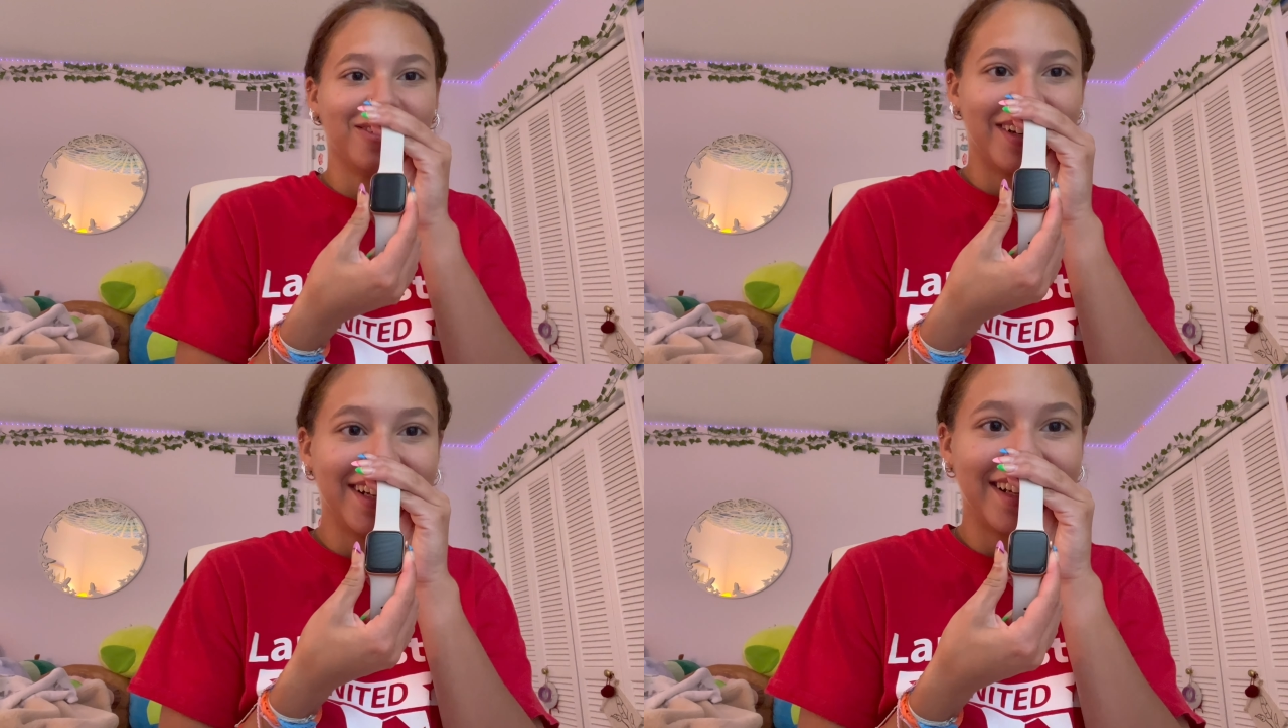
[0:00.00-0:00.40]
wait,
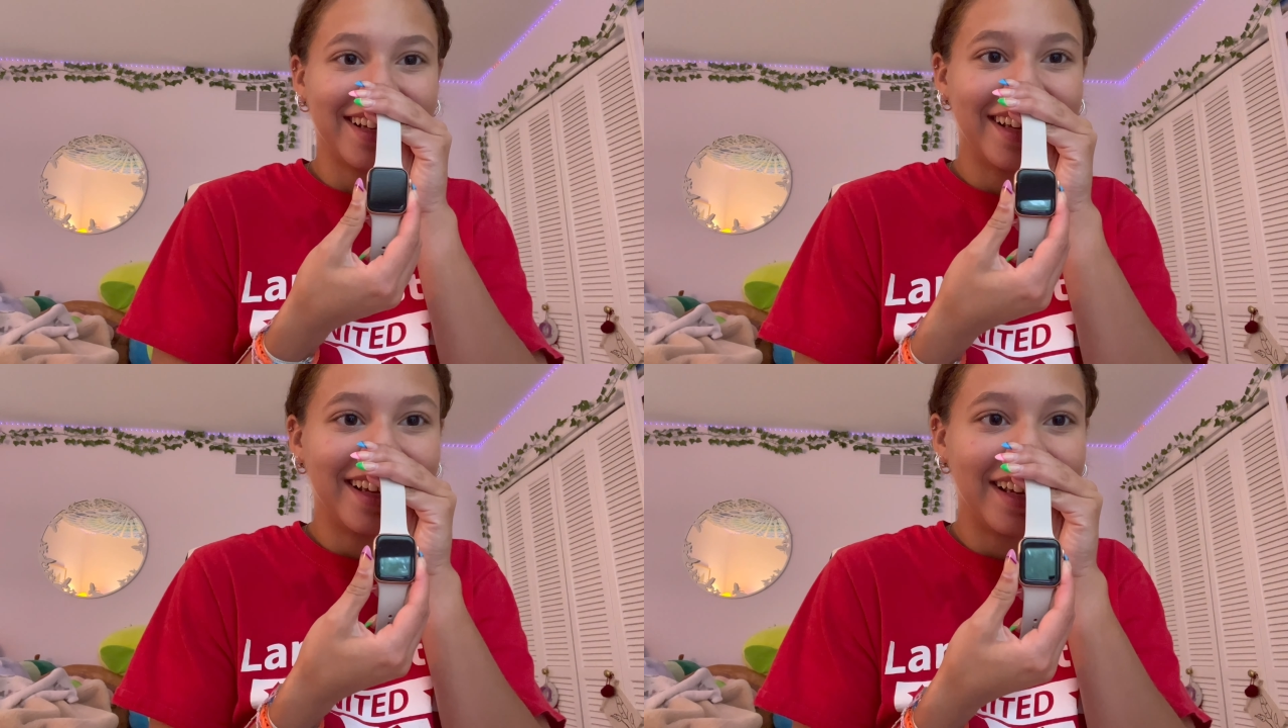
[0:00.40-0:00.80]
wait.
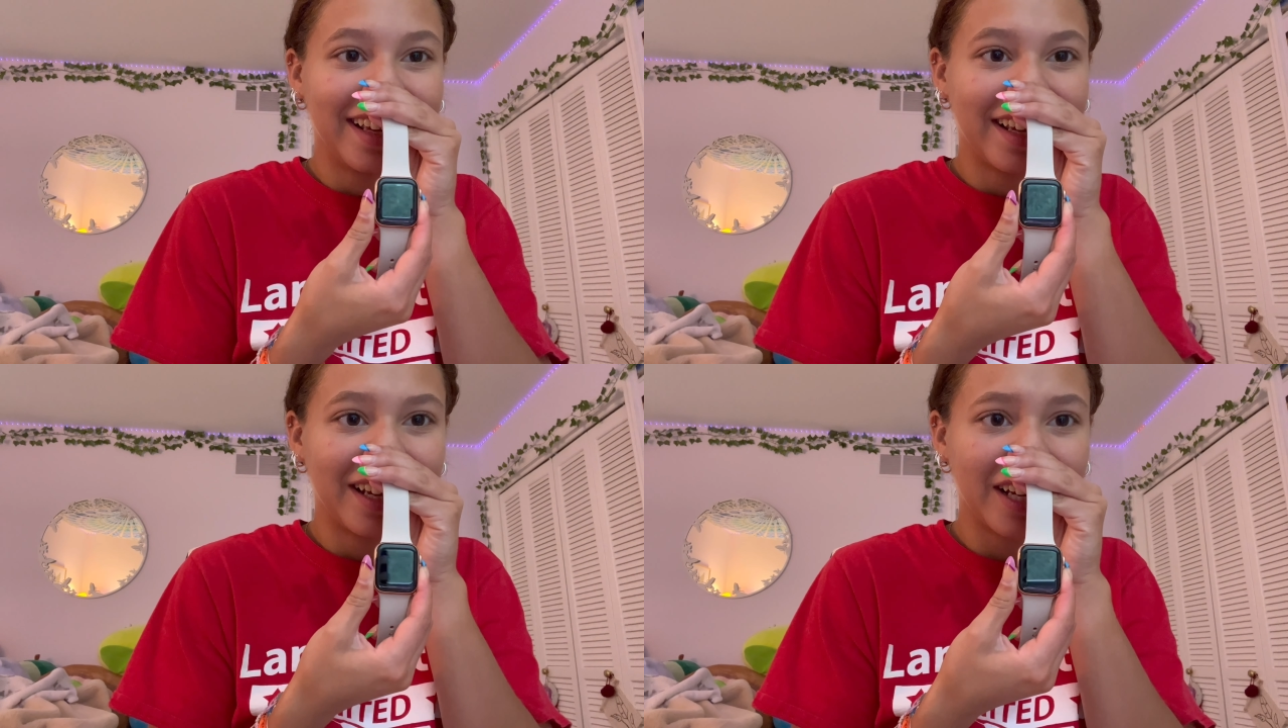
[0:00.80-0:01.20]

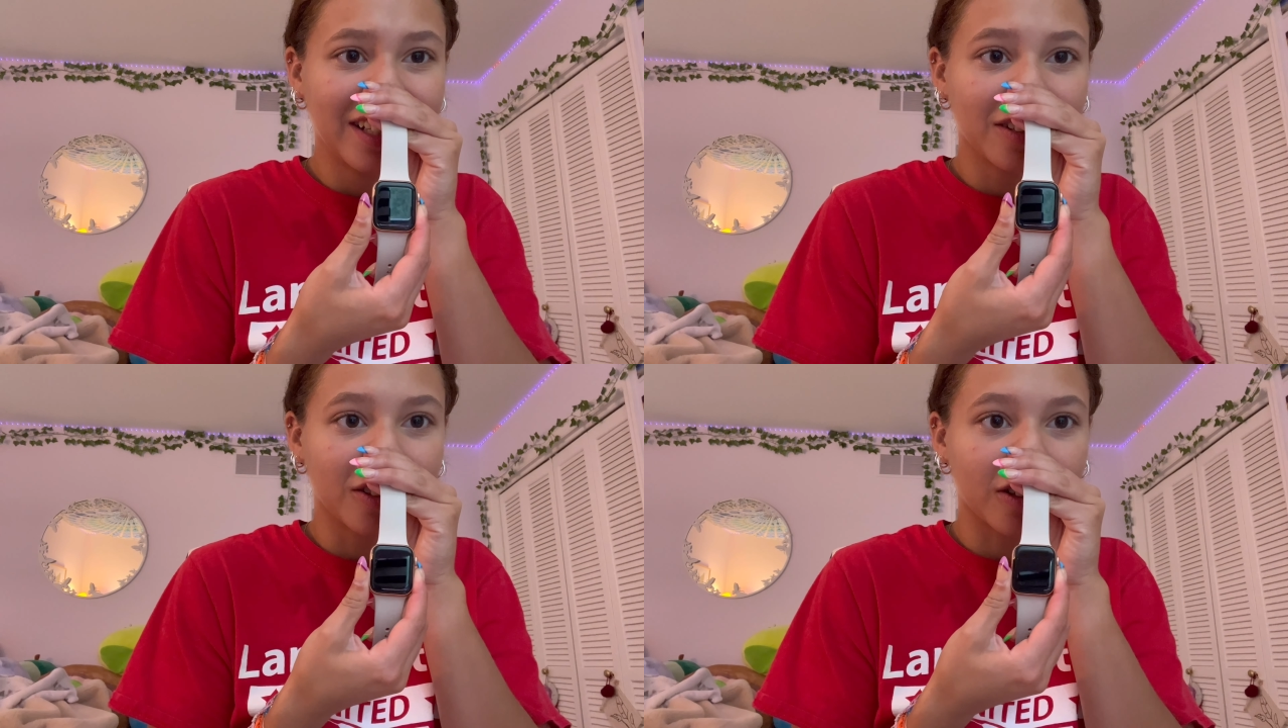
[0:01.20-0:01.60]
It's
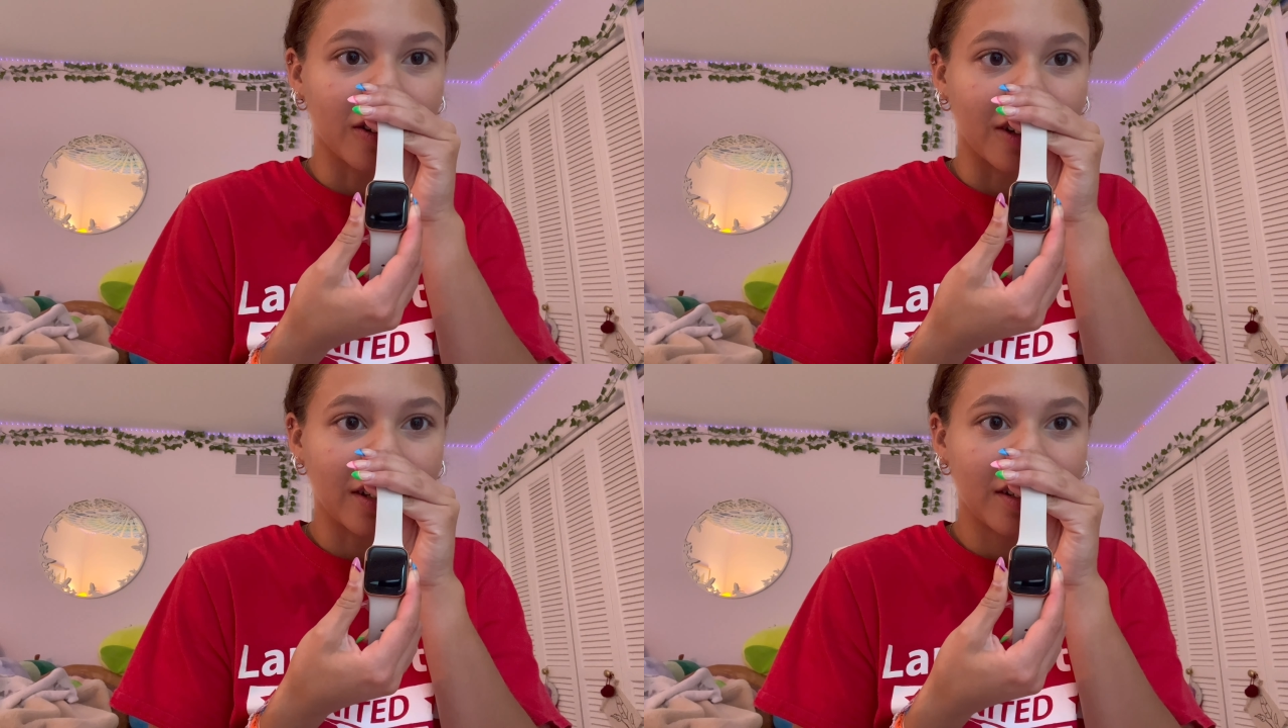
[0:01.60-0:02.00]
gonna turn
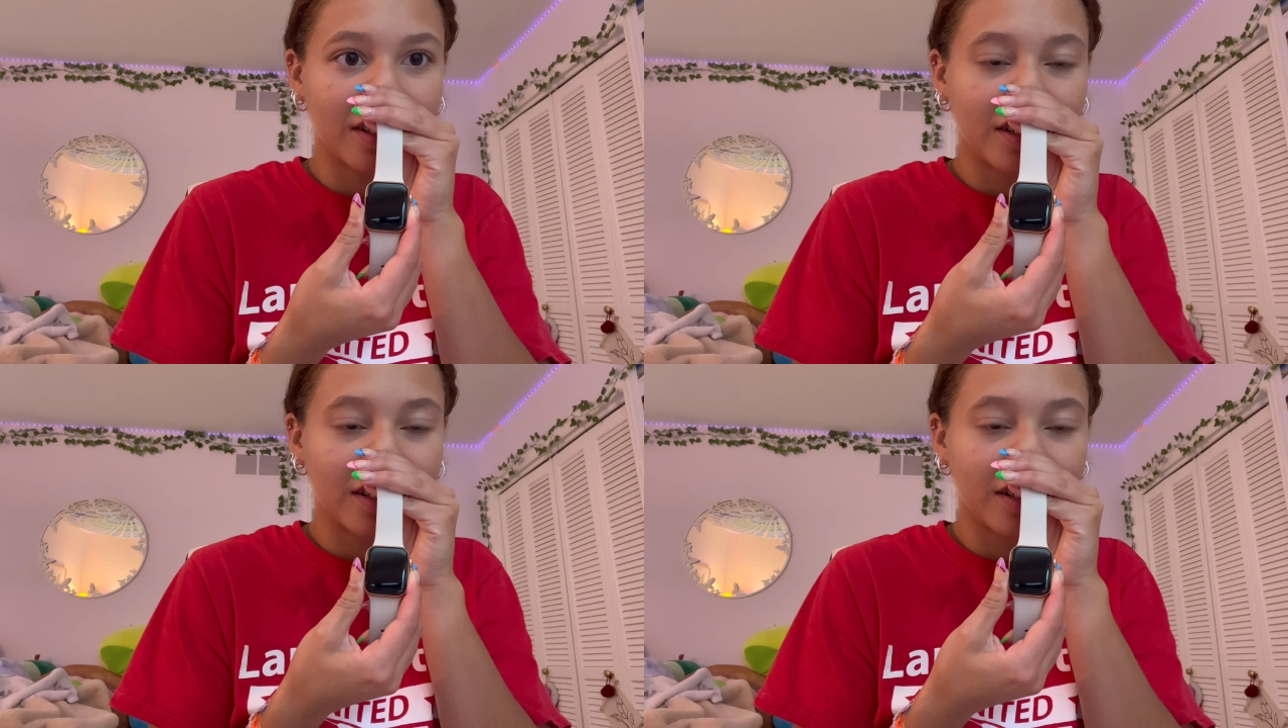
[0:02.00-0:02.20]
on.